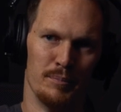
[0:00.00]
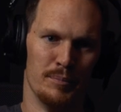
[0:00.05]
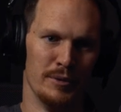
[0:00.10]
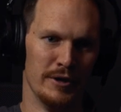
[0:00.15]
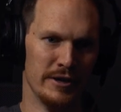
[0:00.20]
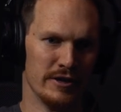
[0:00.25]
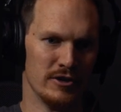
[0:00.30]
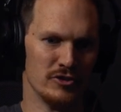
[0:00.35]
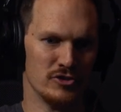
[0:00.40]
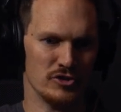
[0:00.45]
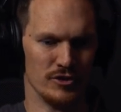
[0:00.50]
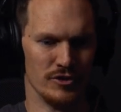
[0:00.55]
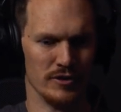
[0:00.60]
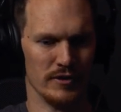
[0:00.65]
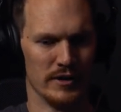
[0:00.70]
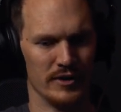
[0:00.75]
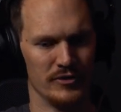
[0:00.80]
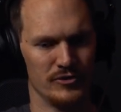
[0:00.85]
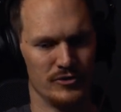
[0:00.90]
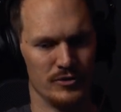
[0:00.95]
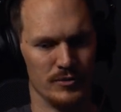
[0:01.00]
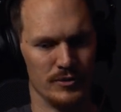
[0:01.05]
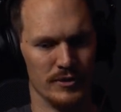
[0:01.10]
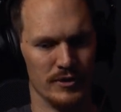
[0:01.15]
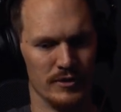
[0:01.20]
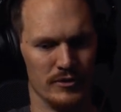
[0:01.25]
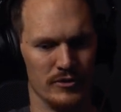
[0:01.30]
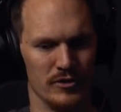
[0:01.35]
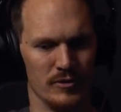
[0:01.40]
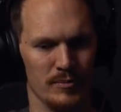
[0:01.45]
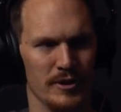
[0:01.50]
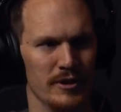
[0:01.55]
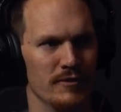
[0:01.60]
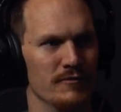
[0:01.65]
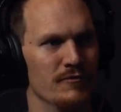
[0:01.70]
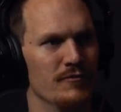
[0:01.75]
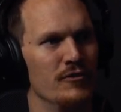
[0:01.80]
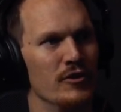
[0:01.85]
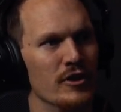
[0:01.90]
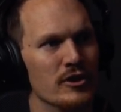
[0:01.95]
big issue the last 2 years has been
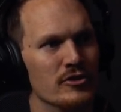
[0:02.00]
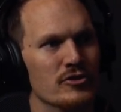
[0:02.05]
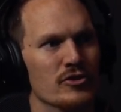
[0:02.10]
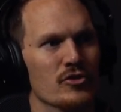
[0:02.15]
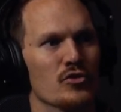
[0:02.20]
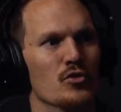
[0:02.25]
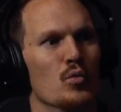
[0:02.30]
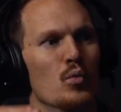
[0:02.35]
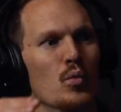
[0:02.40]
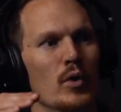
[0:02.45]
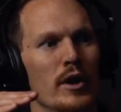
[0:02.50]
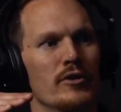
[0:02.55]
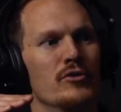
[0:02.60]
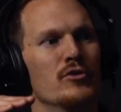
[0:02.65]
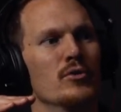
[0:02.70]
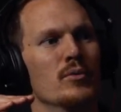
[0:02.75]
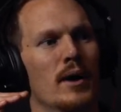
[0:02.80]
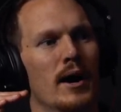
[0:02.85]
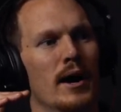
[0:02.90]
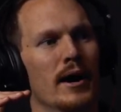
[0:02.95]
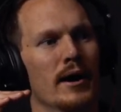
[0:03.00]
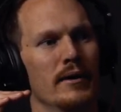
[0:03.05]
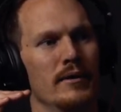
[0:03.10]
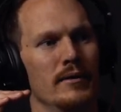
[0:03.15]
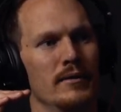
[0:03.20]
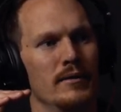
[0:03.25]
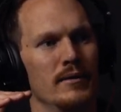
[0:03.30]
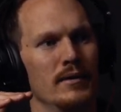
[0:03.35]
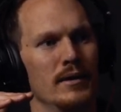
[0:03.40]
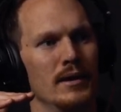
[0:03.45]
inflation is way too high.